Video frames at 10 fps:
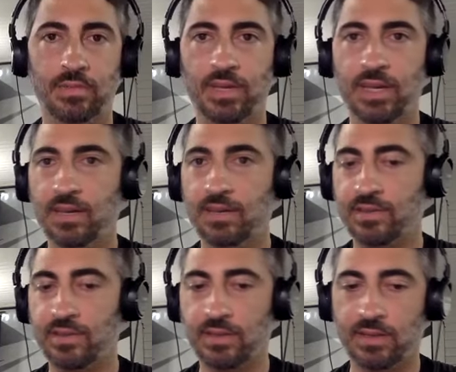
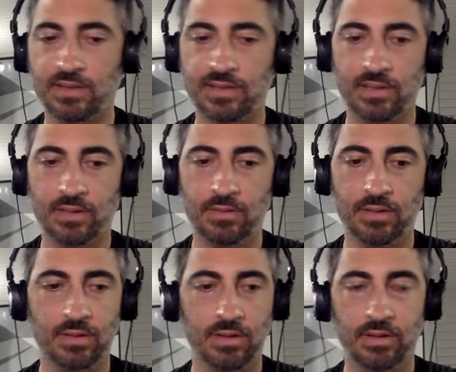Yes. Like I said,
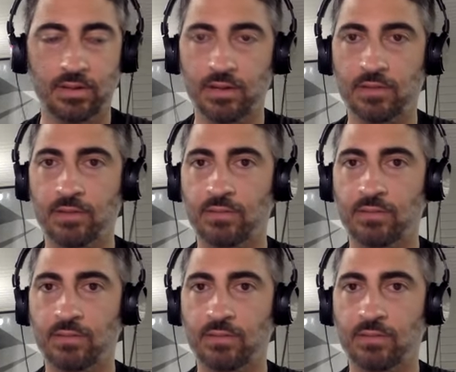I don't know.